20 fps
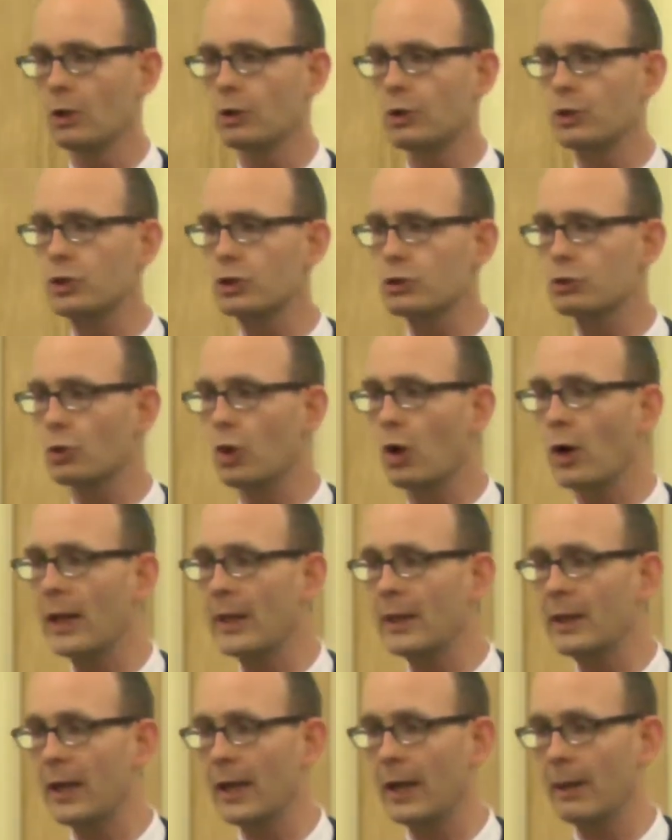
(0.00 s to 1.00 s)

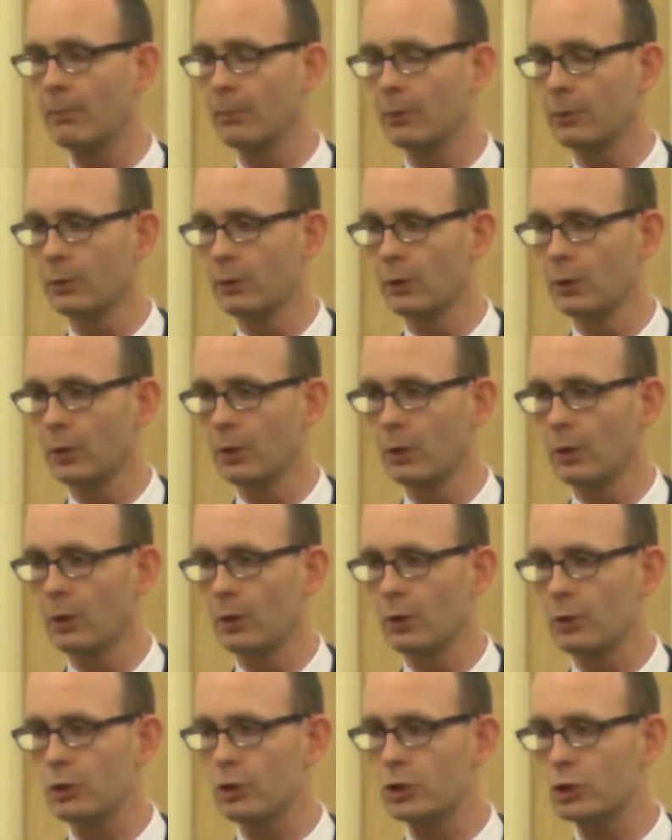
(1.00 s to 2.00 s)
destroy them,
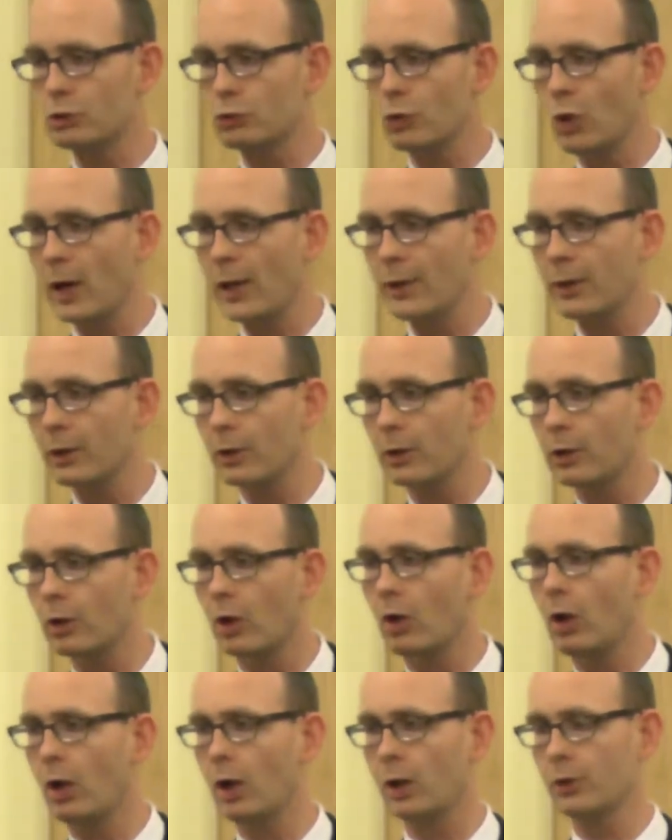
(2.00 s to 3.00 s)
destroy their
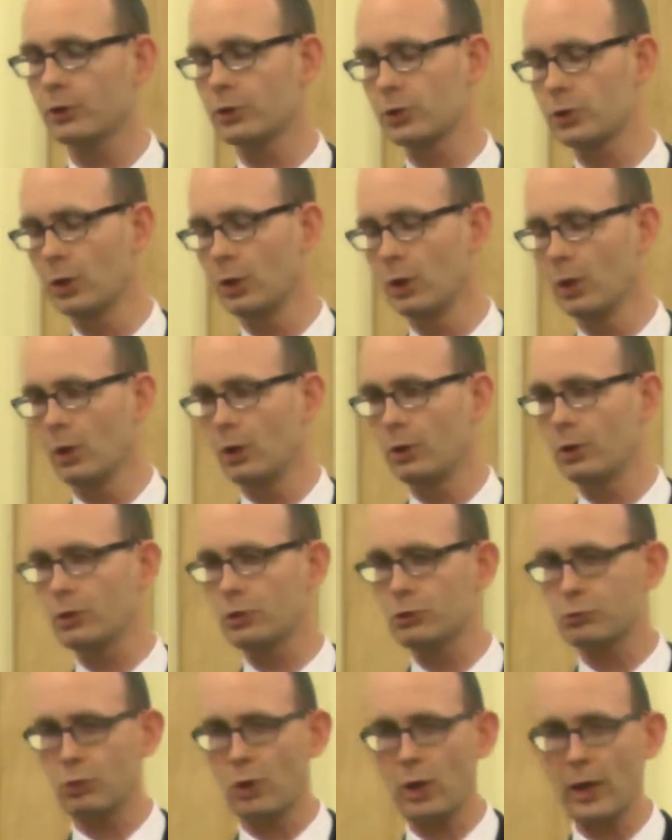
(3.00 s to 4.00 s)
gods,
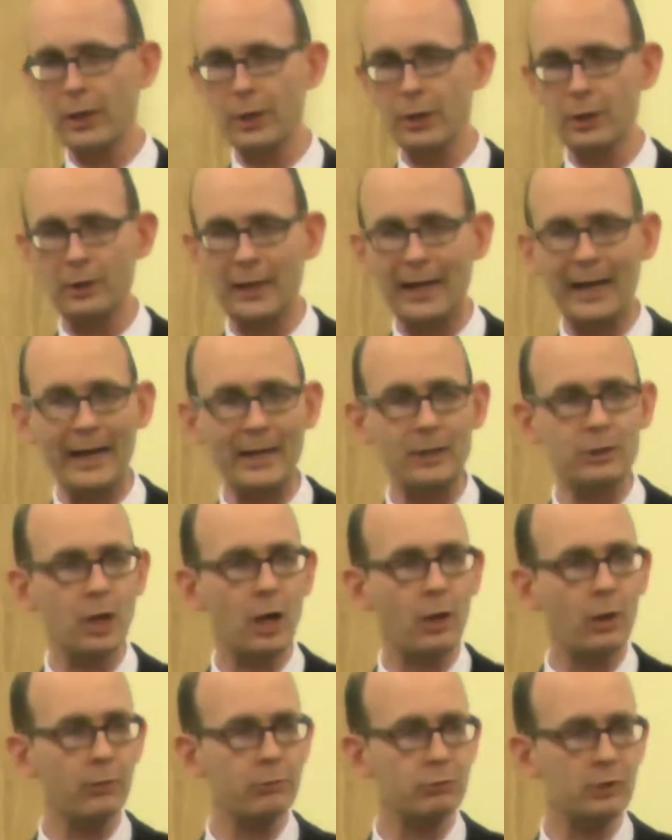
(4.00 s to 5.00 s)
destroy their
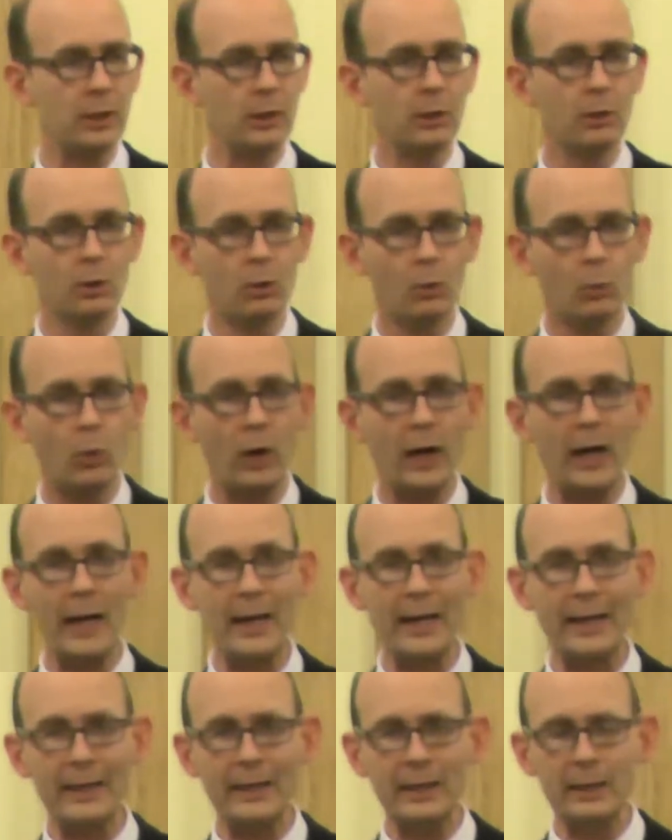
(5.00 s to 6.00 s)
idolatry.
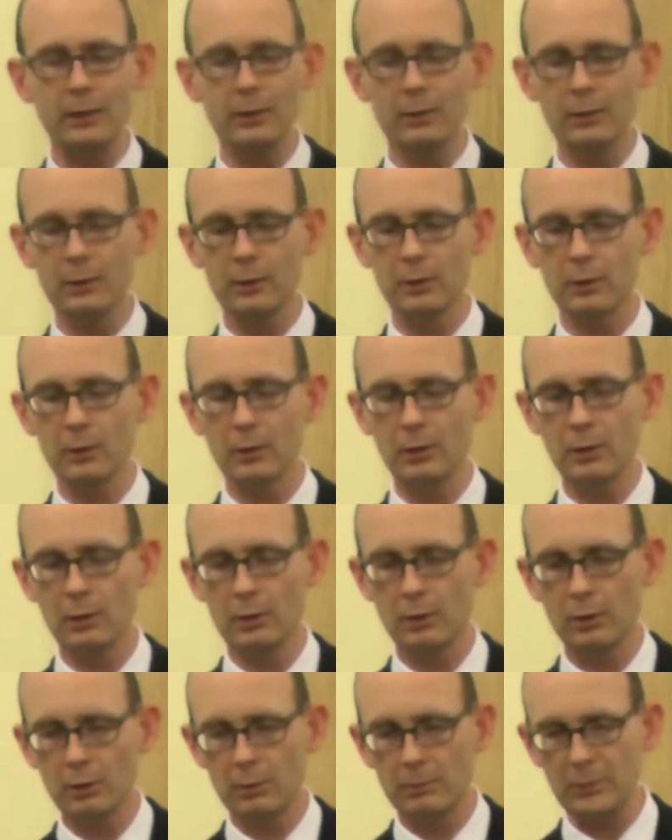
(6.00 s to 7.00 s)
Why?
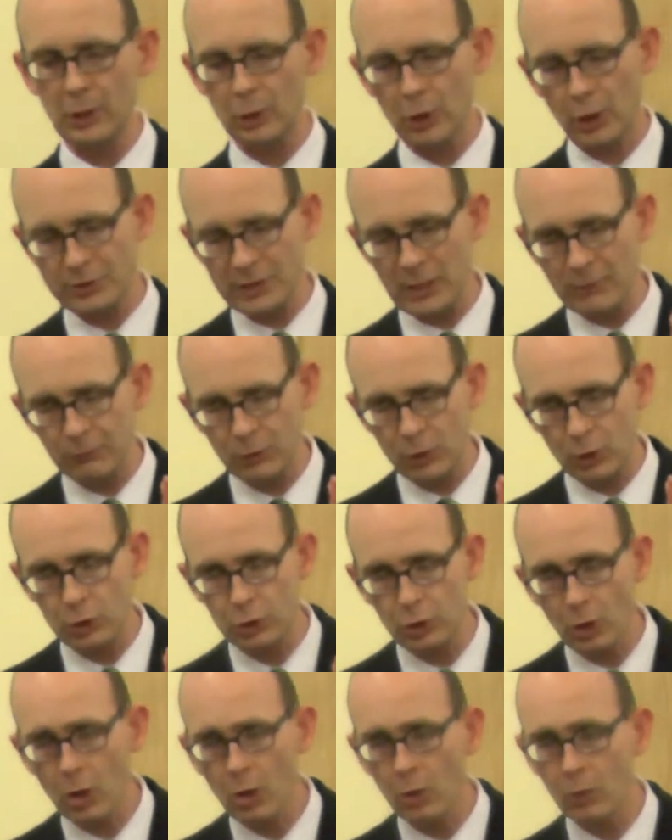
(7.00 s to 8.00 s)
Because if you
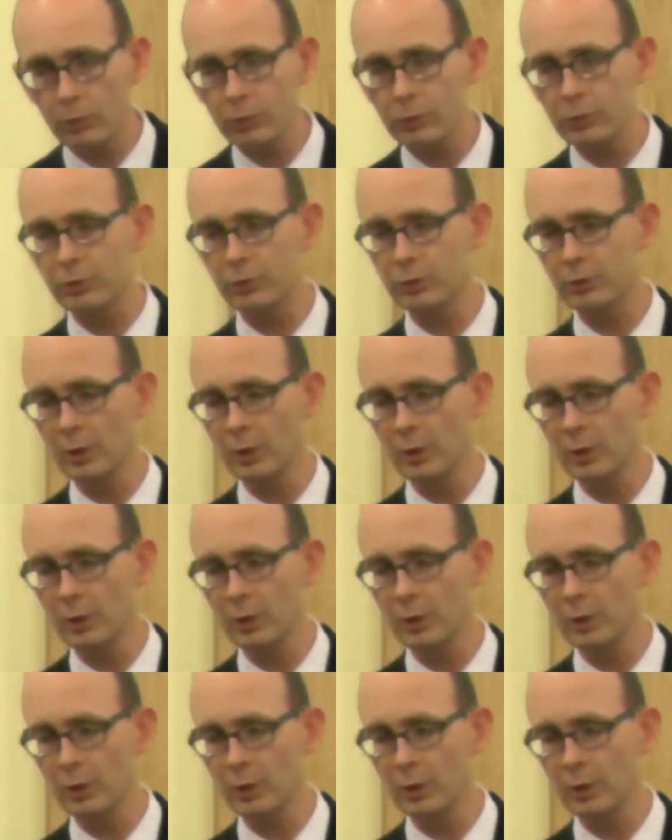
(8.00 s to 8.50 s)
don't,